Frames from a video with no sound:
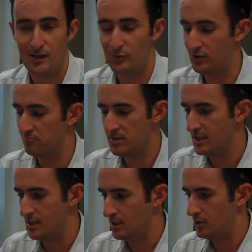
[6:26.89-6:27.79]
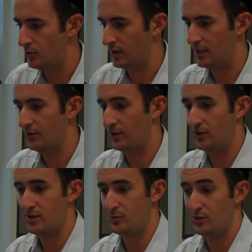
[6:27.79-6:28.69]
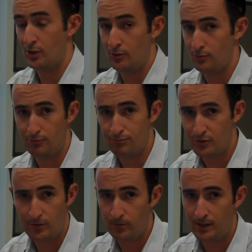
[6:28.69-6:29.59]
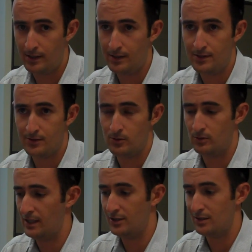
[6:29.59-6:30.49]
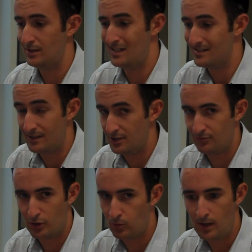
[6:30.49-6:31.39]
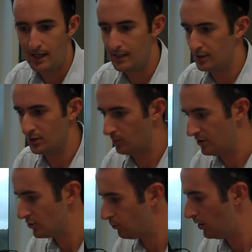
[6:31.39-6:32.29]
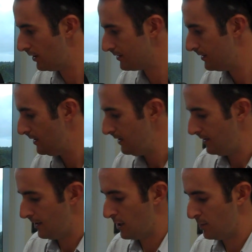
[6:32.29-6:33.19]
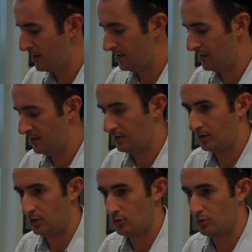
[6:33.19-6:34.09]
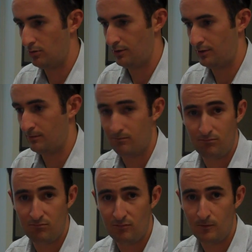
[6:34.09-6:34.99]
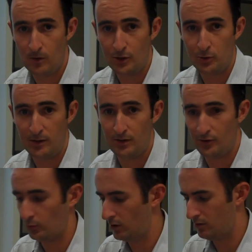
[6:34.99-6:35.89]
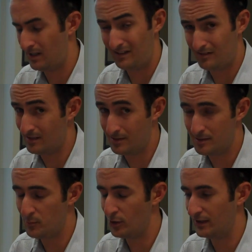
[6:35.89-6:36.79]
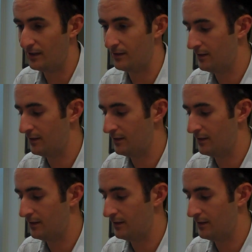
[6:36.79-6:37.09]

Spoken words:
I'm not doing anything else. There's no software installation required. It just worked. And again, you can control the volume here as well. It's pretty loud.